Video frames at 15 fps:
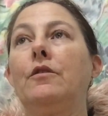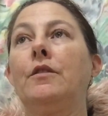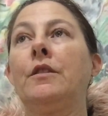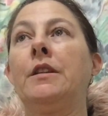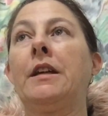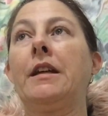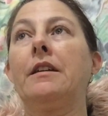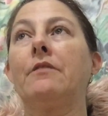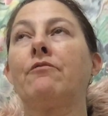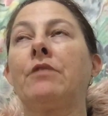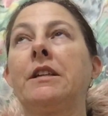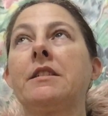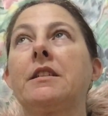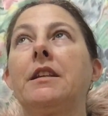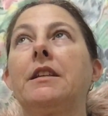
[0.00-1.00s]

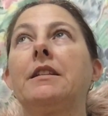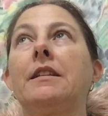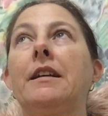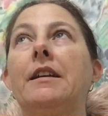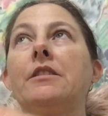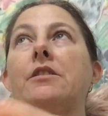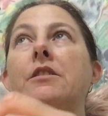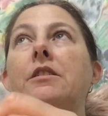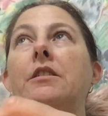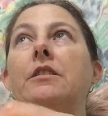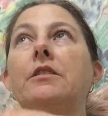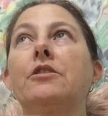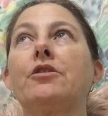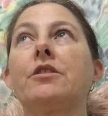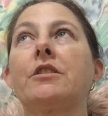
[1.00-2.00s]
Rustic lace
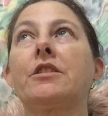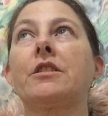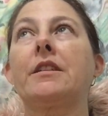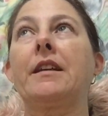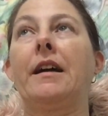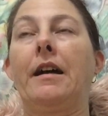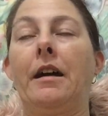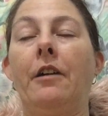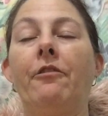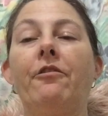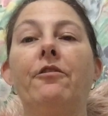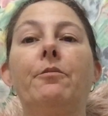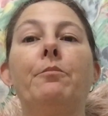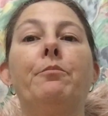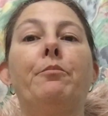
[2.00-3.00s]

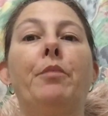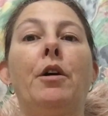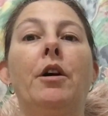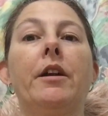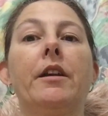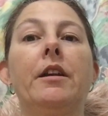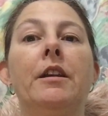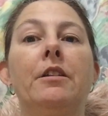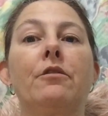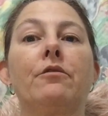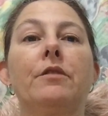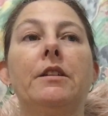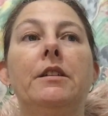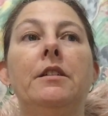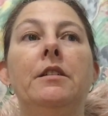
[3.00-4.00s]
scarf by
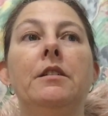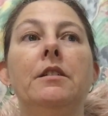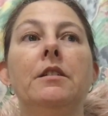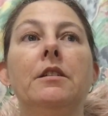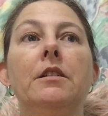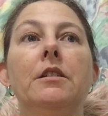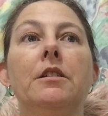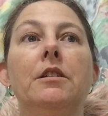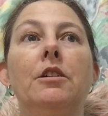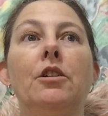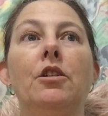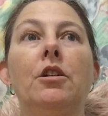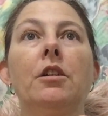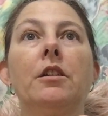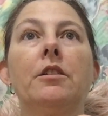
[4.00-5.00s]

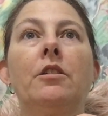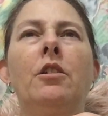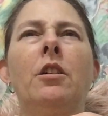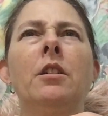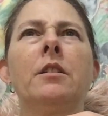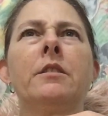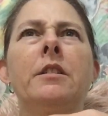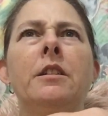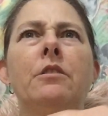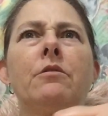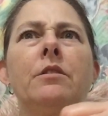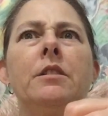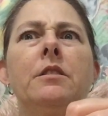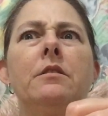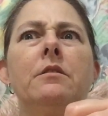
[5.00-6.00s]
Highland
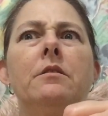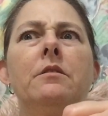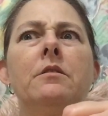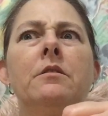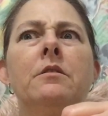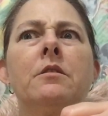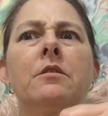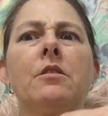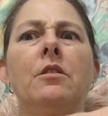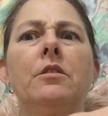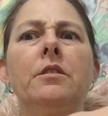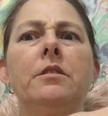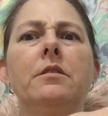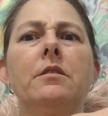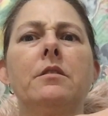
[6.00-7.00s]
Hickory
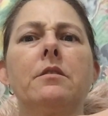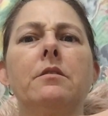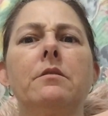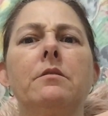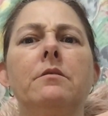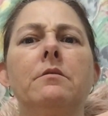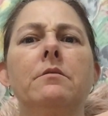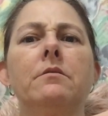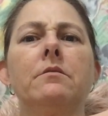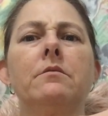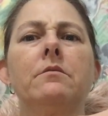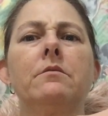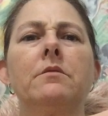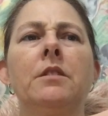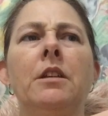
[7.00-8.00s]
Designs.
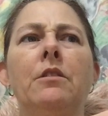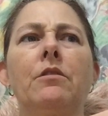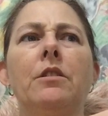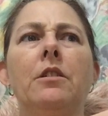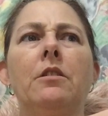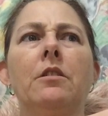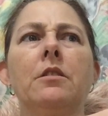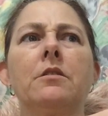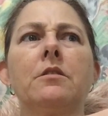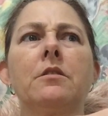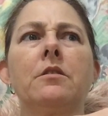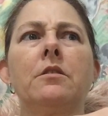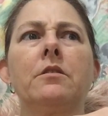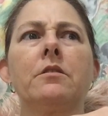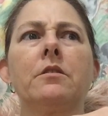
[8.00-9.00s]
Highland
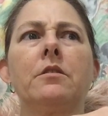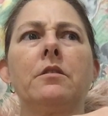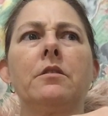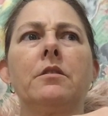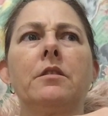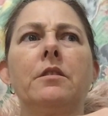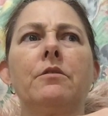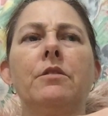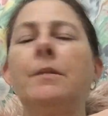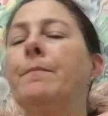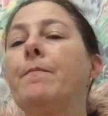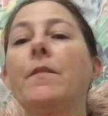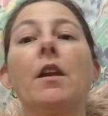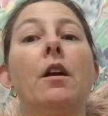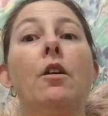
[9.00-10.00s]
Designs, Highland Hickory.
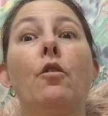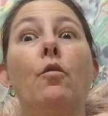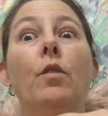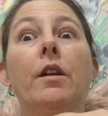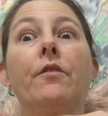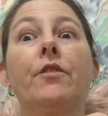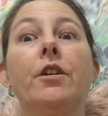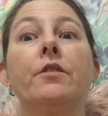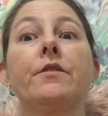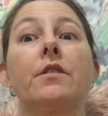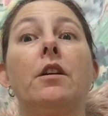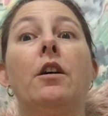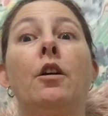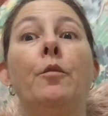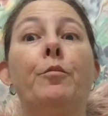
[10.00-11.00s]
One of those.
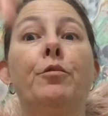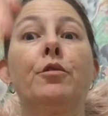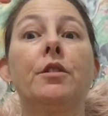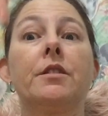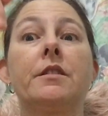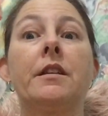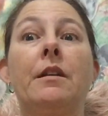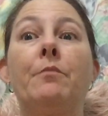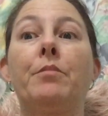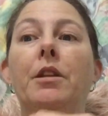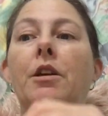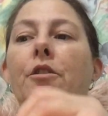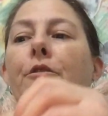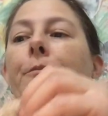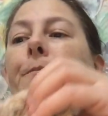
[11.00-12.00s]
I'll put it down
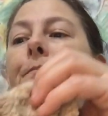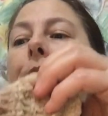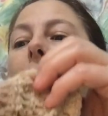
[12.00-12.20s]
below.